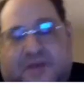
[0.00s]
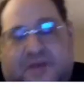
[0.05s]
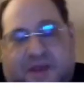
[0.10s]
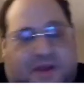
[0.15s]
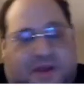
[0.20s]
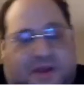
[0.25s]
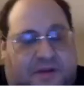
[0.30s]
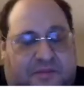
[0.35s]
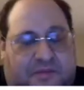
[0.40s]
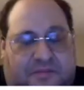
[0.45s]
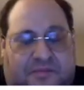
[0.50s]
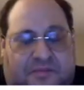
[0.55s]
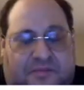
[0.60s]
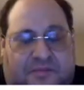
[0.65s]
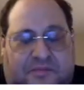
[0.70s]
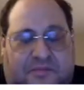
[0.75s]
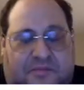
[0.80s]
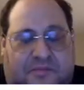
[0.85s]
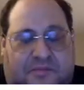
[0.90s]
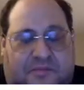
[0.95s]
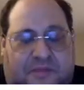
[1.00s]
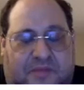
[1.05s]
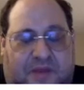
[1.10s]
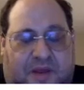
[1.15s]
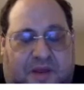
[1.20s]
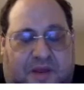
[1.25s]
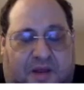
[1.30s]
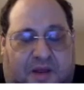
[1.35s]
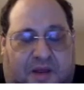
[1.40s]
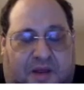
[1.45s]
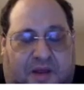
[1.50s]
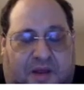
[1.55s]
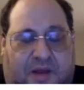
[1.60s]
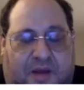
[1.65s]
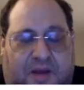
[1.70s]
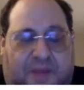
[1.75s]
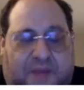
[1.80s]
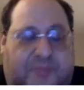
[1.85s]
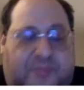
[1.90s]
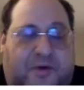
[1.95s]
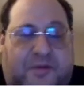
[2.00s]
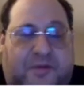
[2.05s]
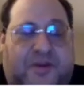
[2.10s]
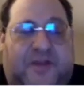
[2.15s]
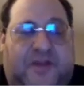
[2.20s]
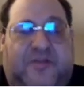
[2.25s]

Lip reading: In Pyramid,